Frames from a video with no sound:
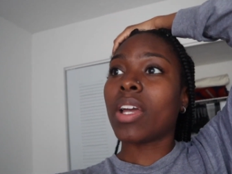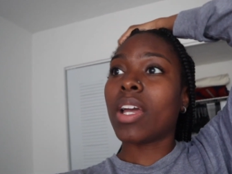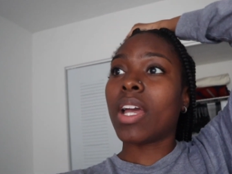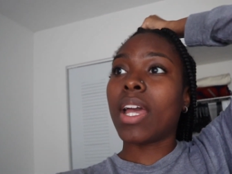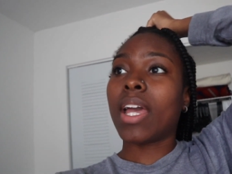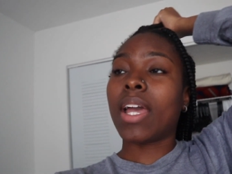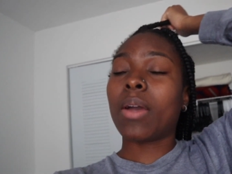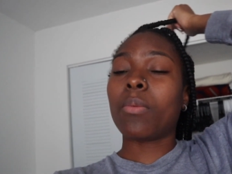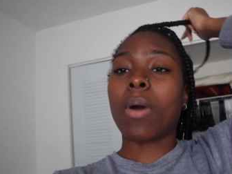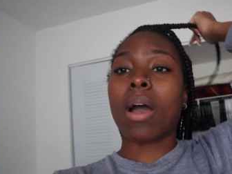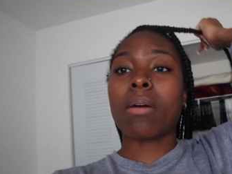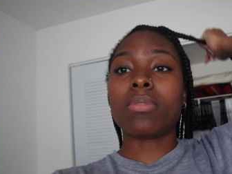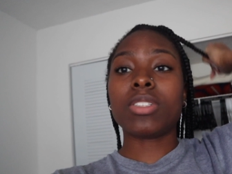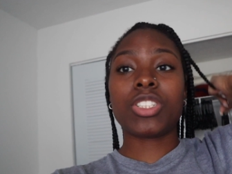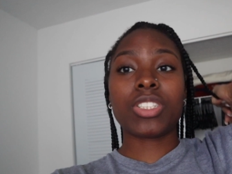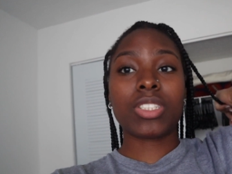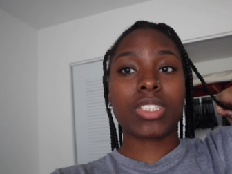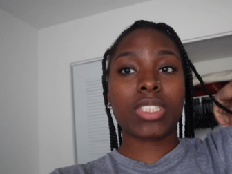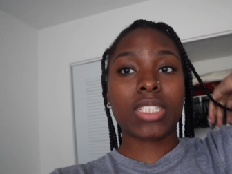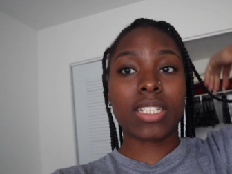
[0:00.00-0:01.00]
And I was
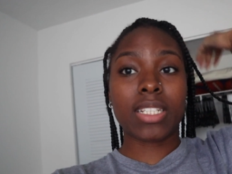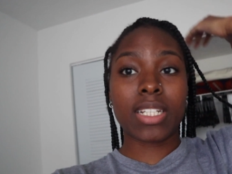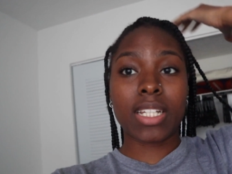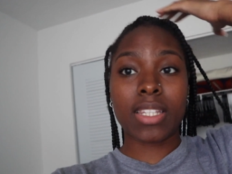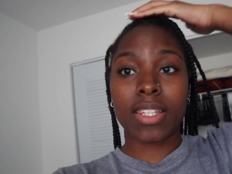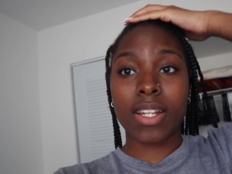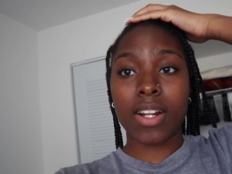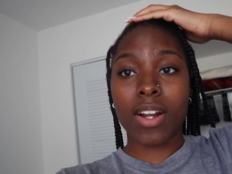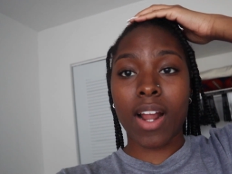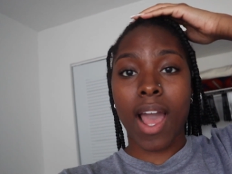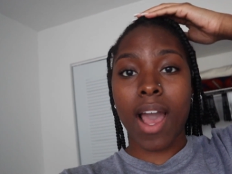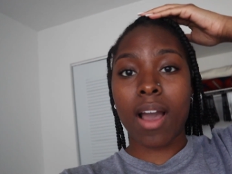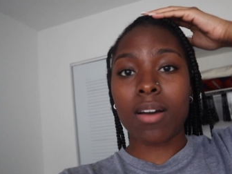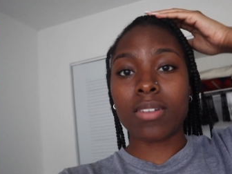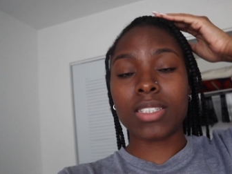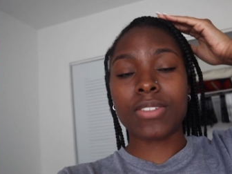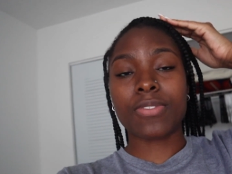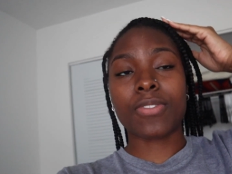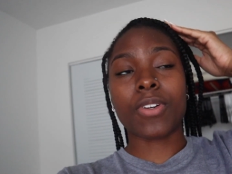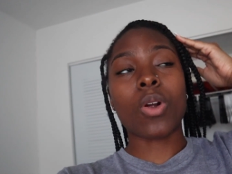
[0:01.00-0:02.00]
just chilling at their
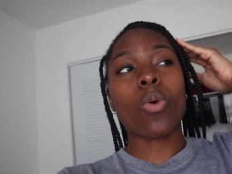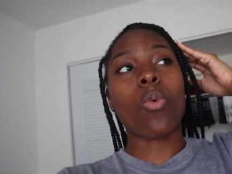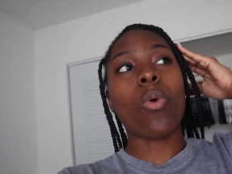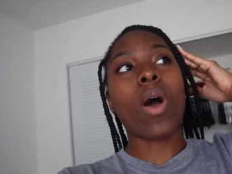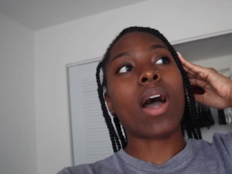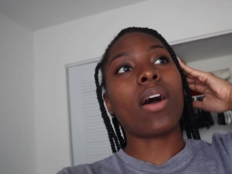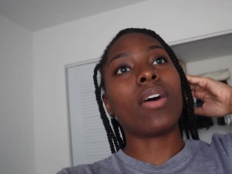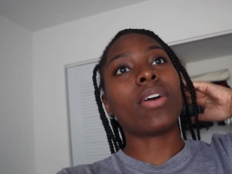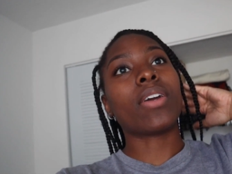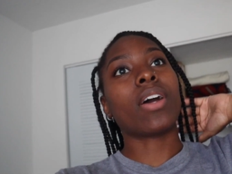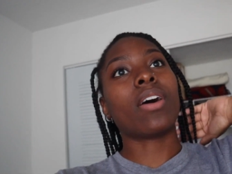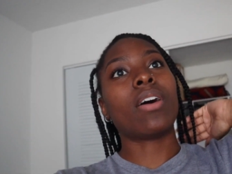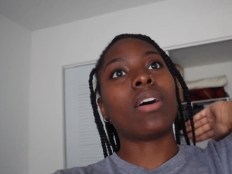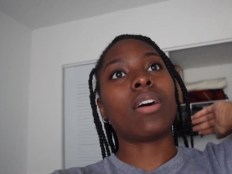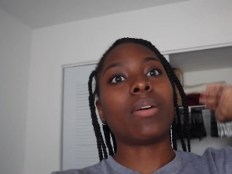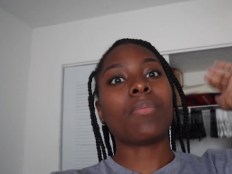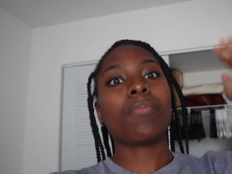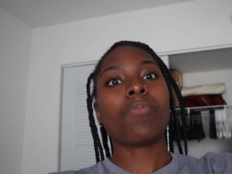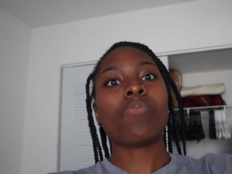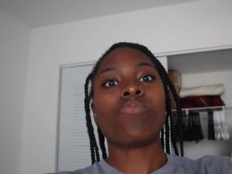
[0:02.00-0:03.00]
house for a while,
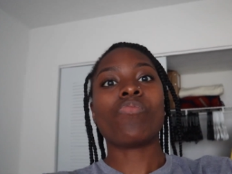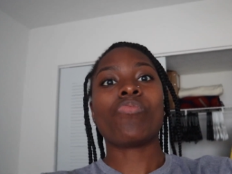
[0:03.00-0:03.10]
y'all.